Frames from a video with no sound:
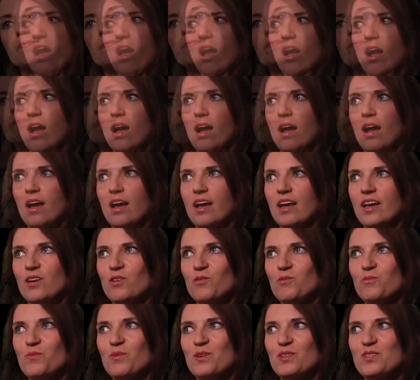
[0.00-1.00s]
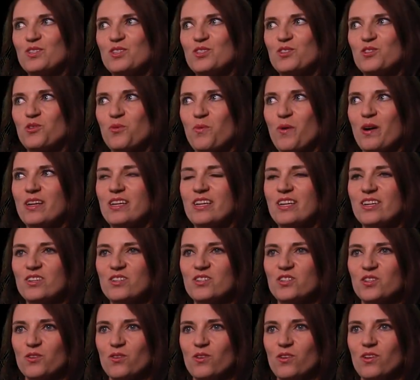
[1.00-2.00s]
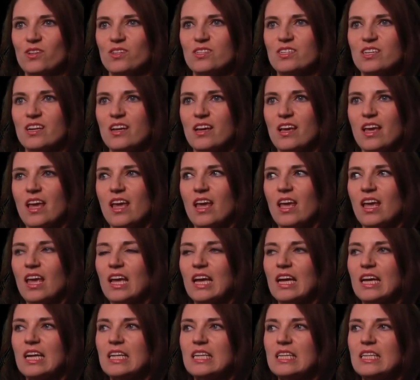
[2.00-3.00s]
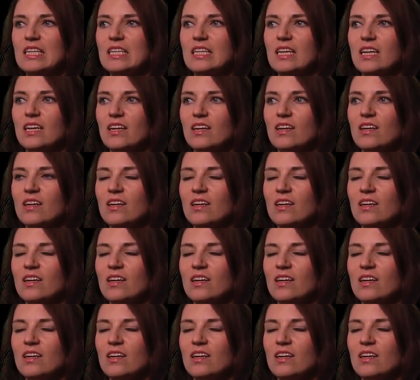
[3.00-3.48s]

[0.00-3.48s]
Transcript: I was 20 years old, and